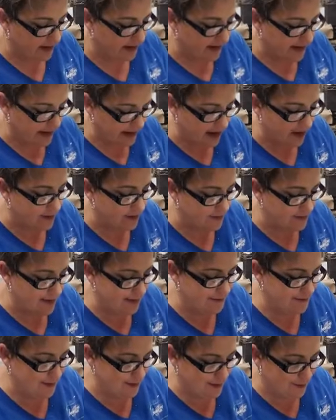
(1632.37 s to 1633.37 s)
but I cannot
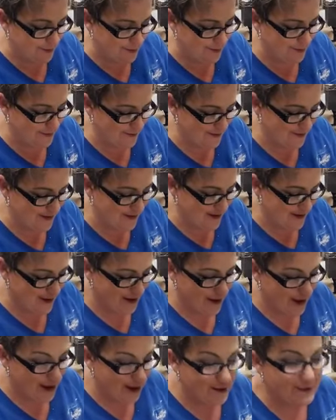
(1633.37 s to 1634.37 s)
remember
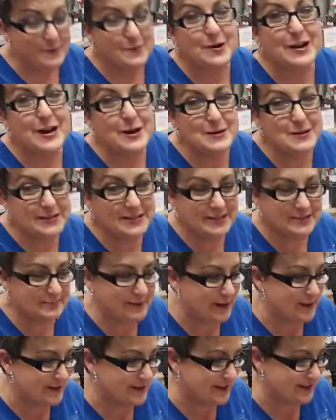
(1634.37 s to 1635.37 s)
what I was
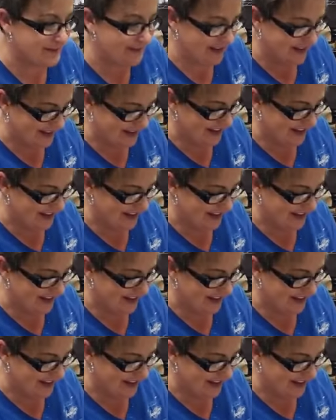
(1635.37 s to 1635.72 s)
supposed to be